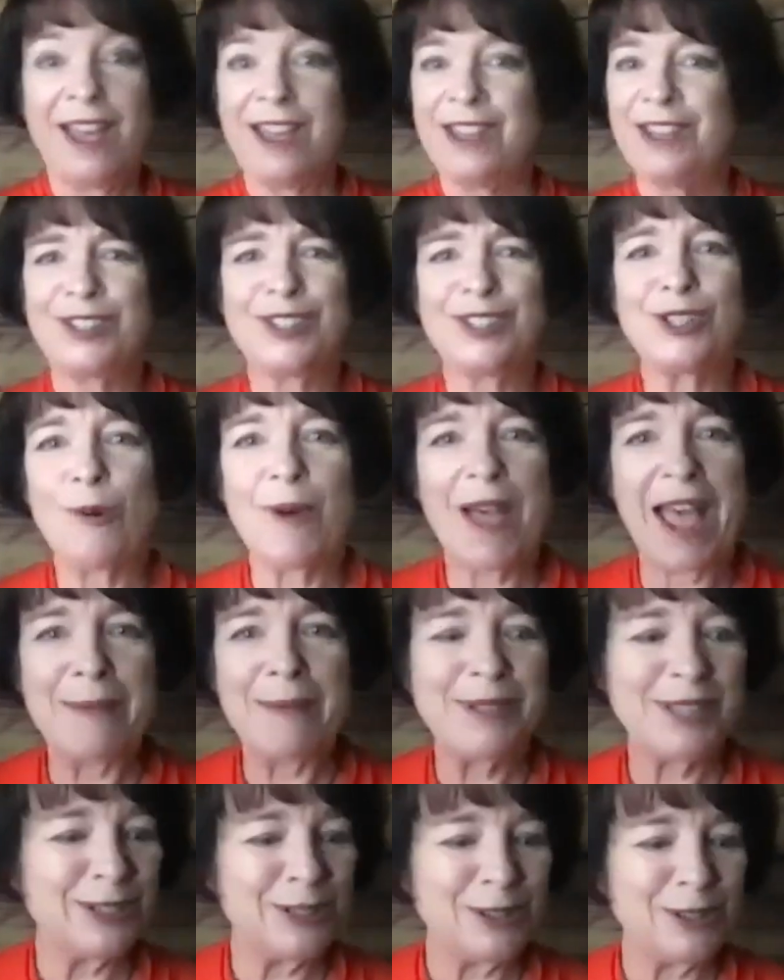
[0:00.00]
So,
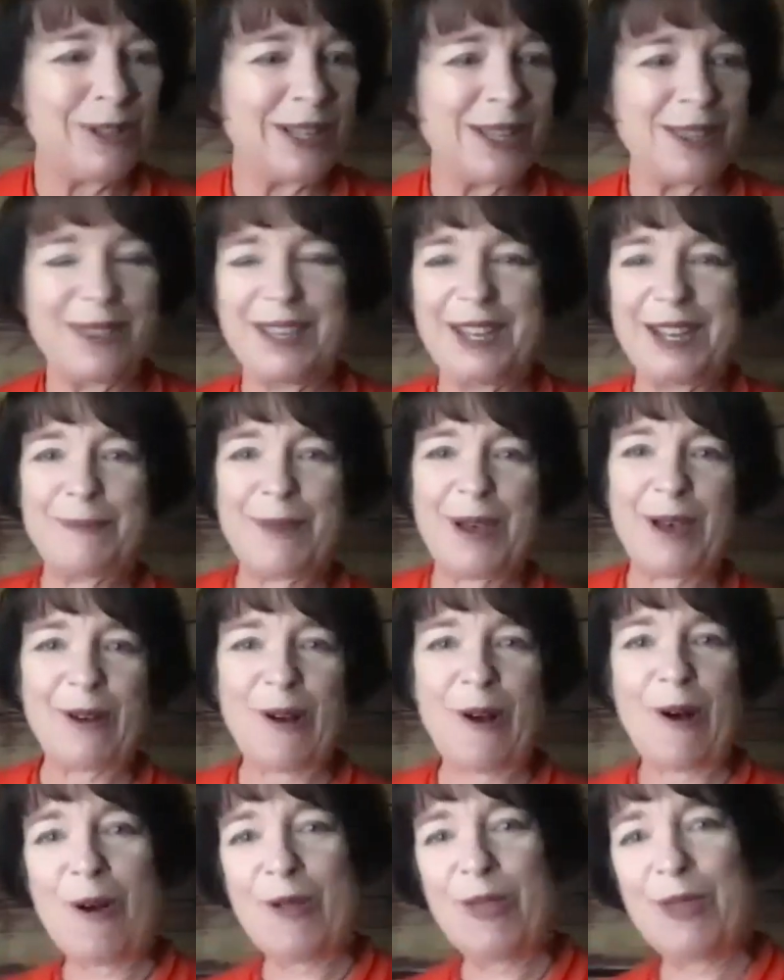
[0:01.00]
absolutely. Think about
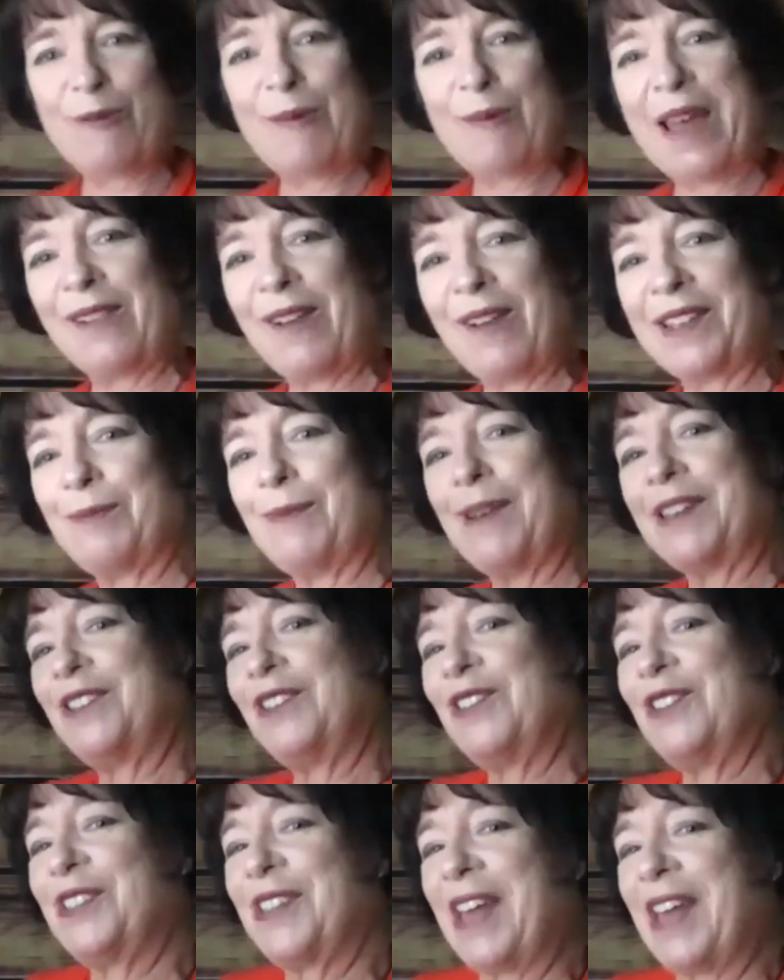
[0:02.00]
all the weight loss
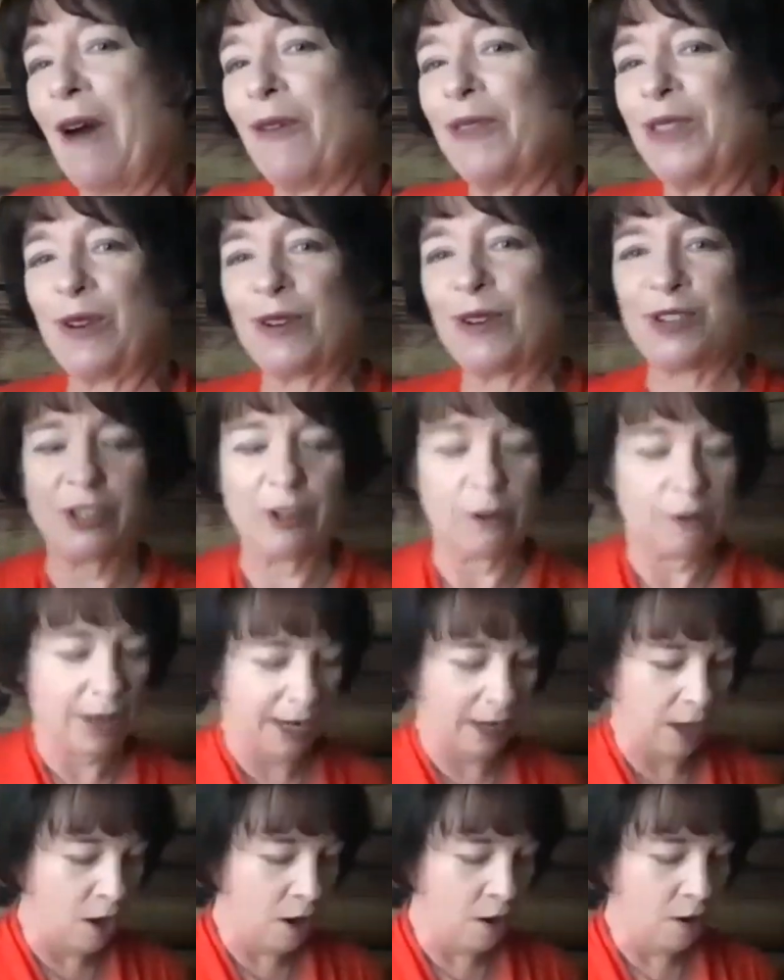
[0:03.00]
messages out there. So,
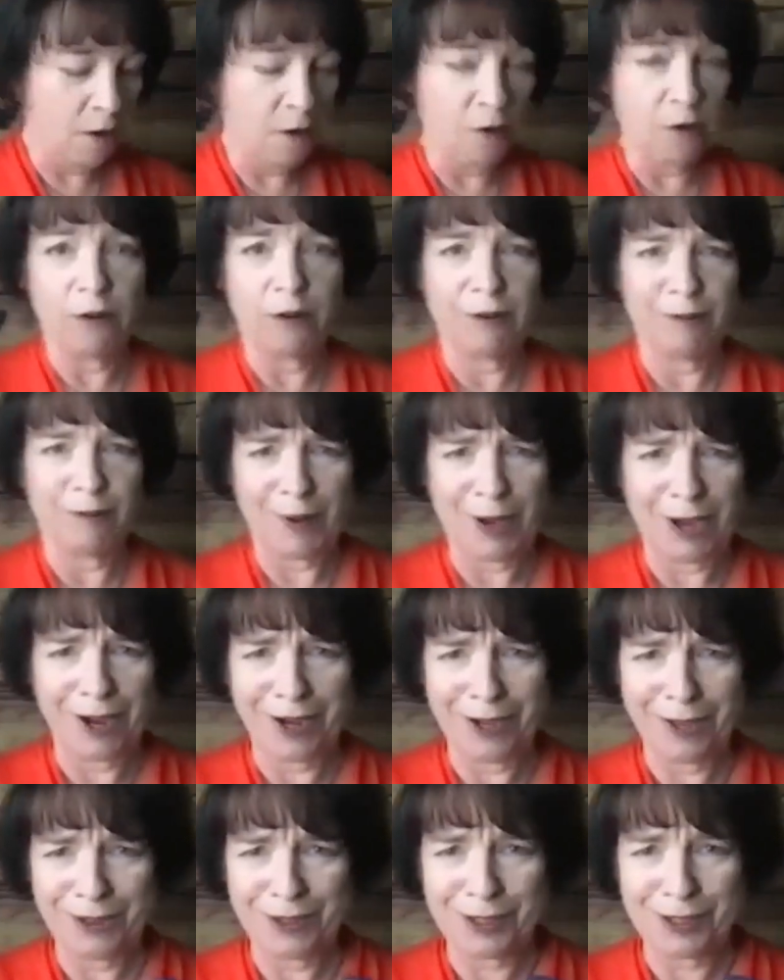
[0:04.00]
like, oh,
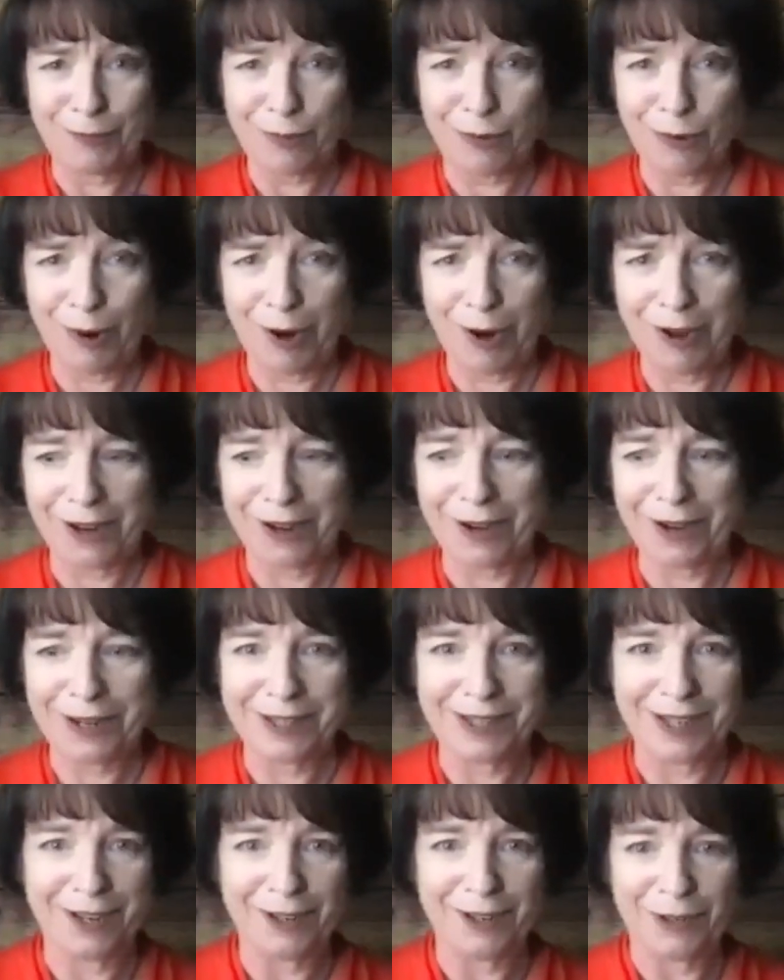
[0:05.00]
buy this
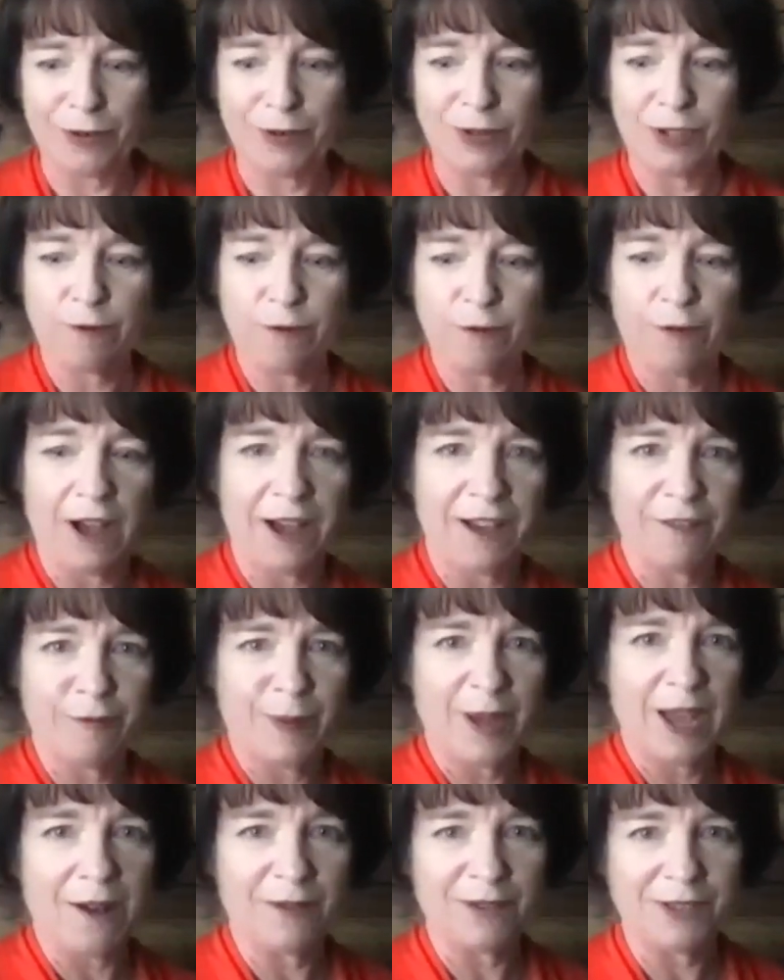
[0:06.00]
product and lose five
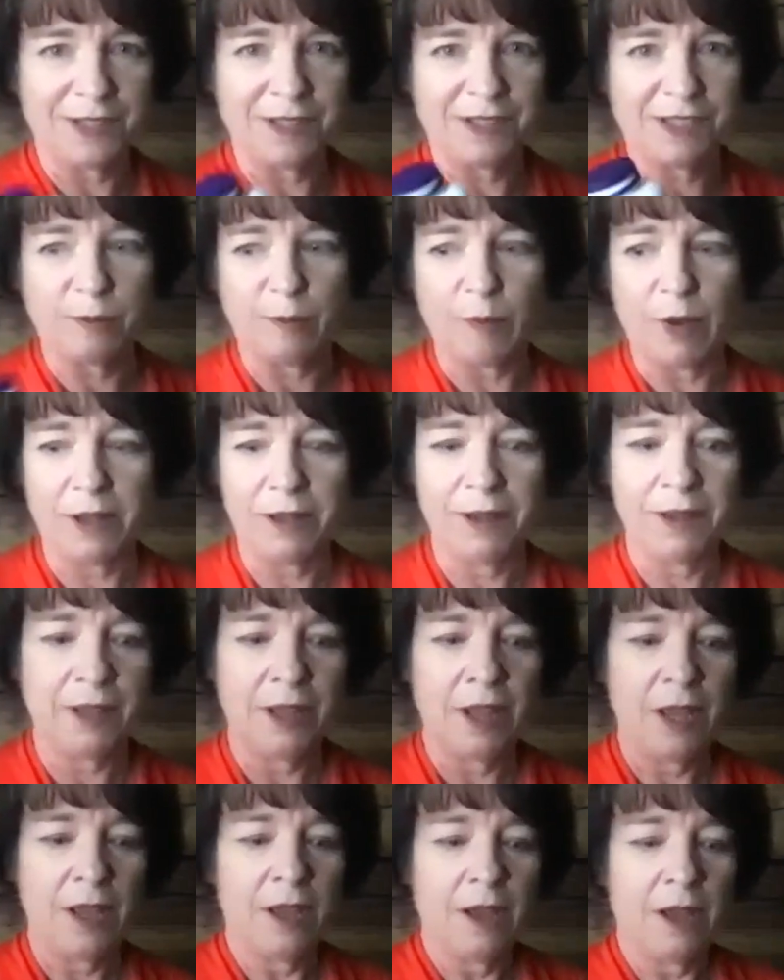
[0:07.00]
pounds this month.
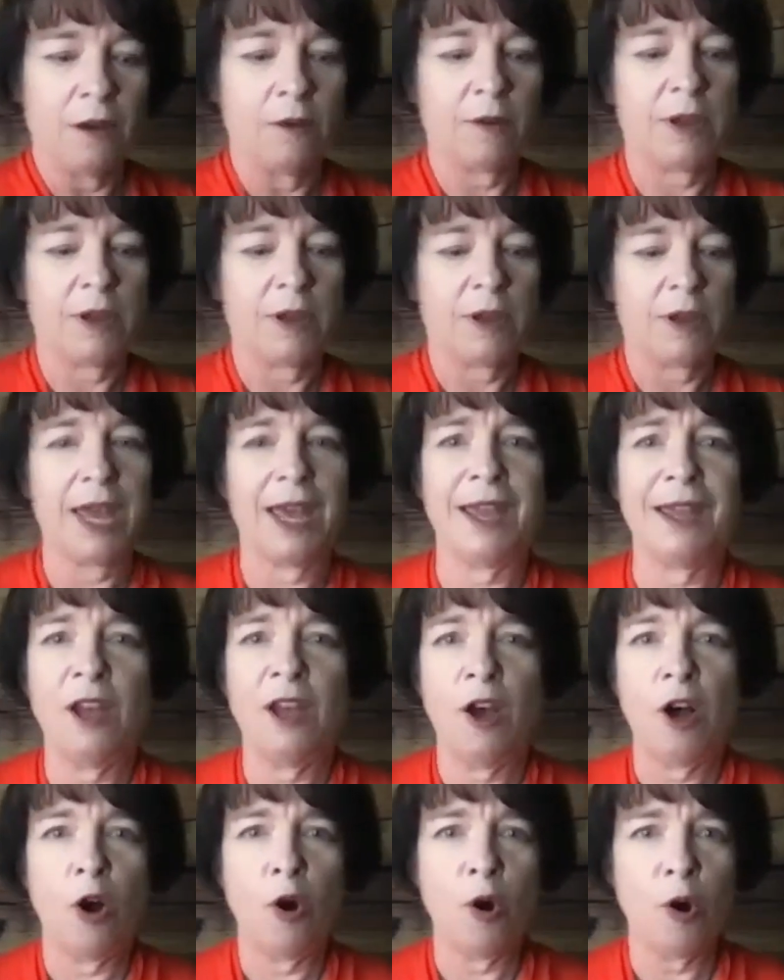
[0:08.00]

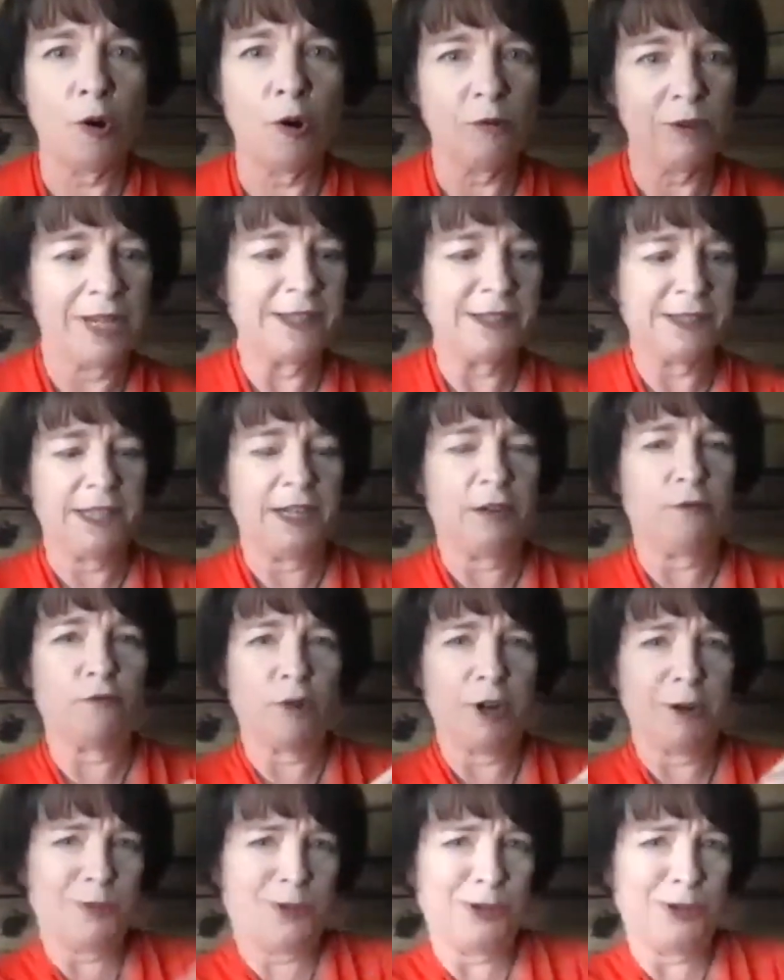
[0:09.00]
Okay. Or let's see,
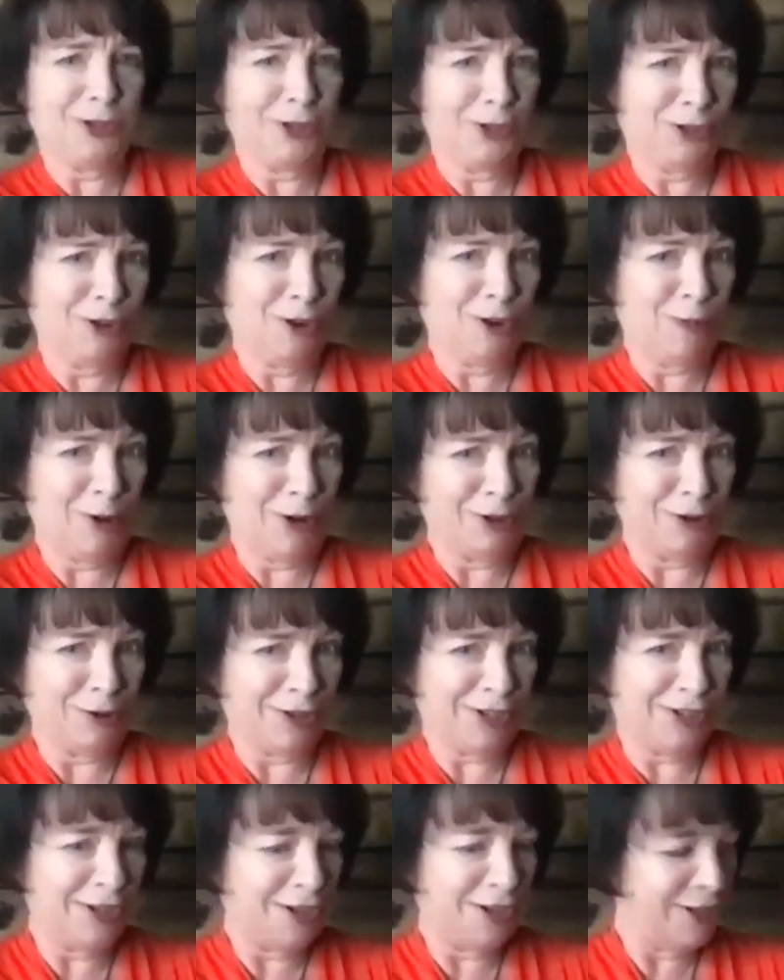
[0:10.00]
rub this soap on your
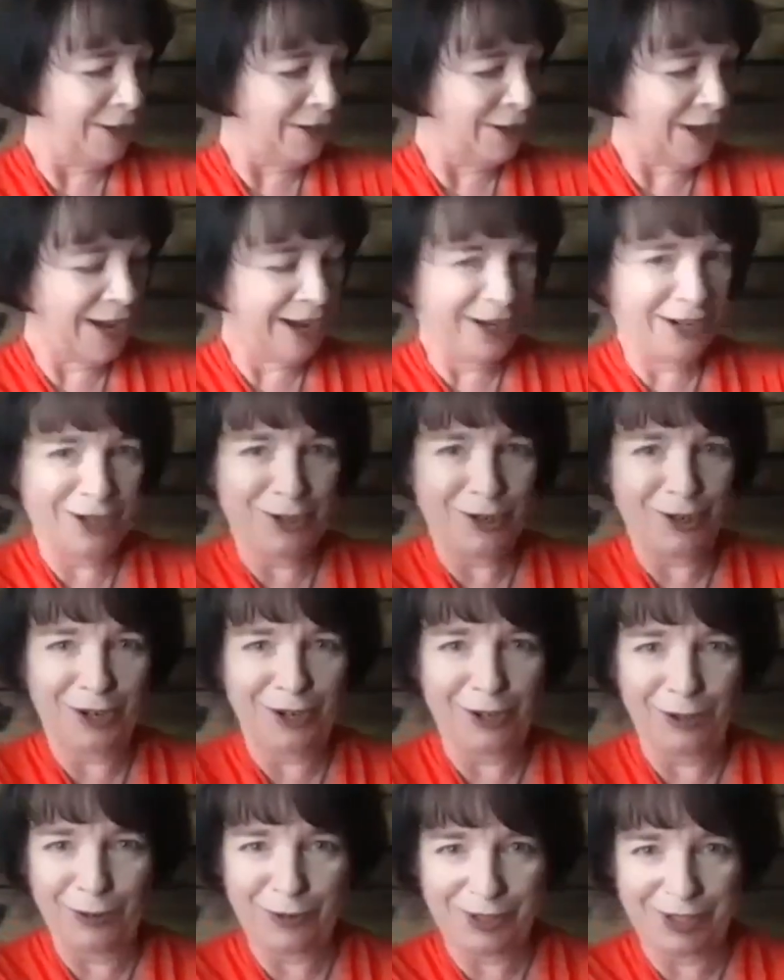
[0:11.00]
cellulite and you're going
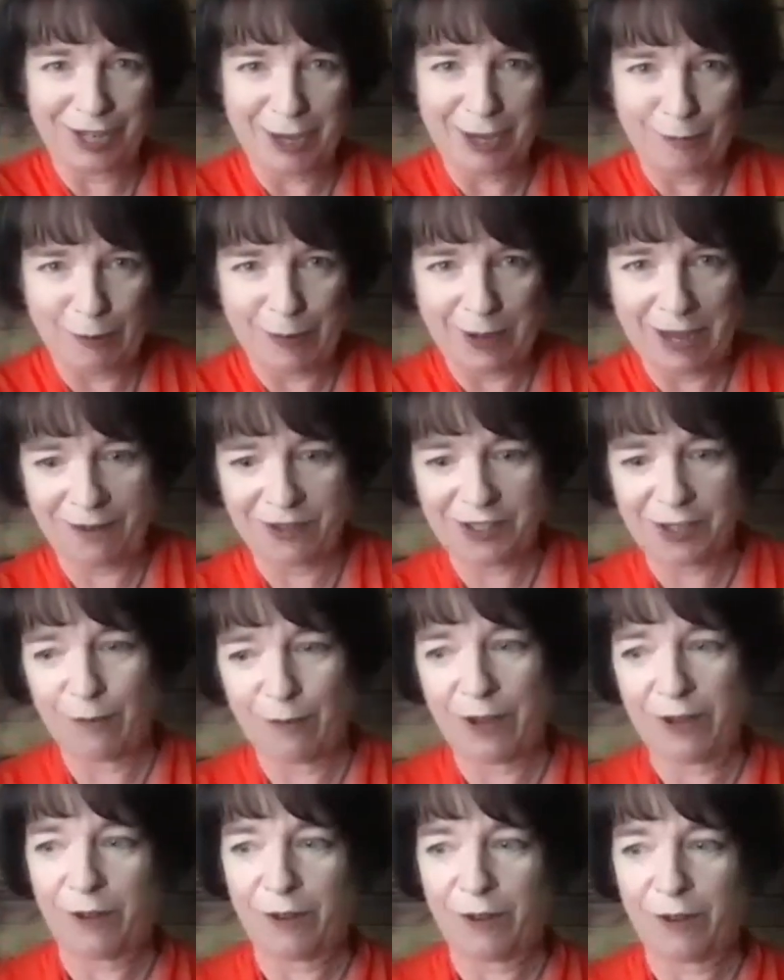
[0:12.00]
to lose a couple pounds a
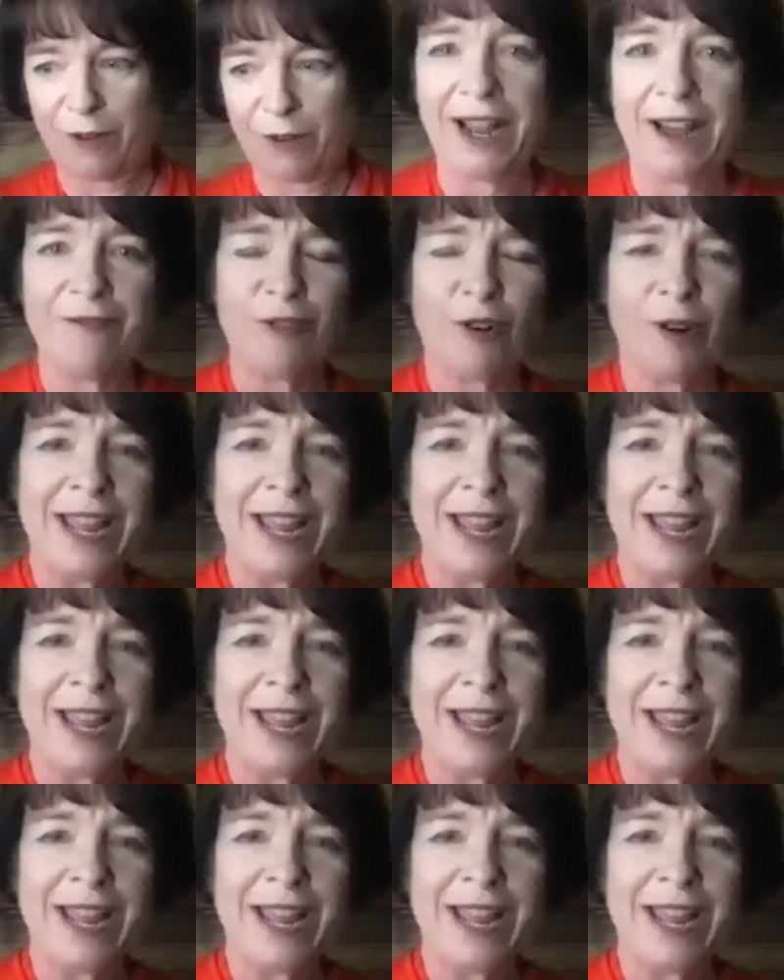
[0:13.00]
month or whatever.